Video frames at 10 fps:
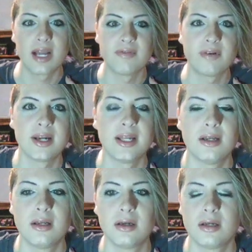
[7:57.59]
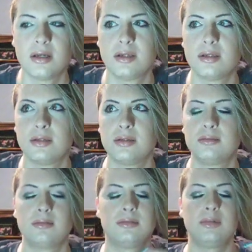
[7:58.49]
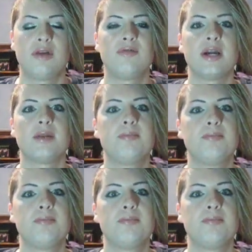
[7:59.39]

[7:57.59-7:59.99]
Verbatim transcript: A fucking, a fucking,